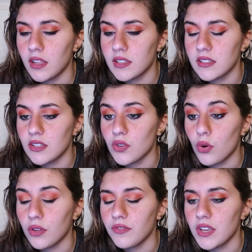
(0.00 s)
This is a
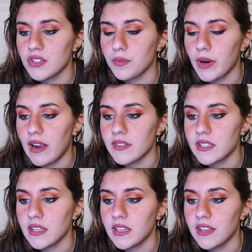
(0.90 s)
total invasion of
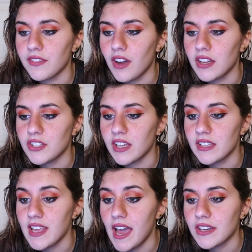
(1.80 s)
privacy, and if Kacchan
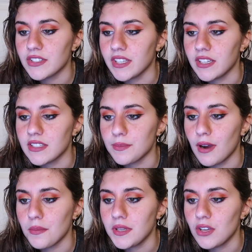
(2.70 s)
is actually in his
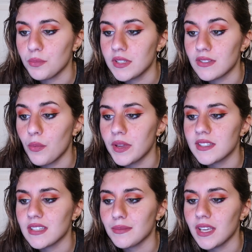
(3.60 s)
apartment, he'll be so
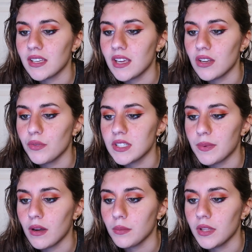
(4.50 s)
pissed at me, and I know he's
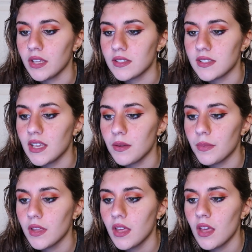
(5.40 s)
probably asleep,
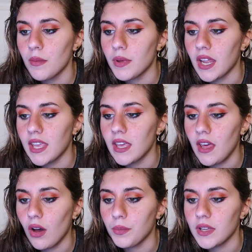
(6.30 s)
but I can't
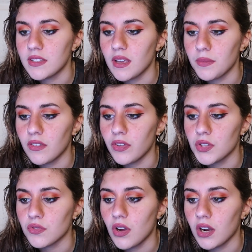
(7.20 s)
help it. Something
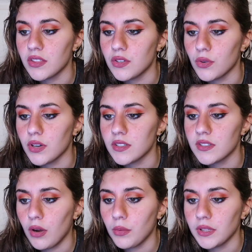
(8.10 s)
feels wrong and the door is
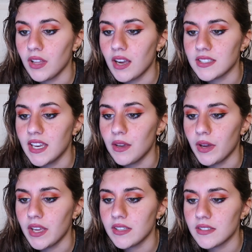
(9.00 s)
probably locked
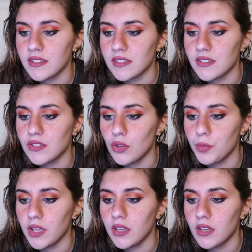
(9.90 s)
anyways. This
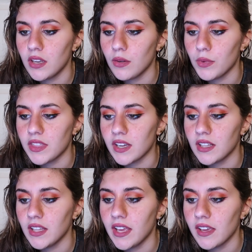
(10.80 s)
stupid... With a
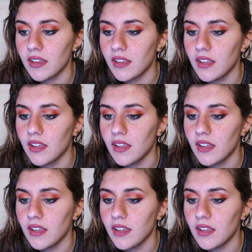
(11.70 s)
click,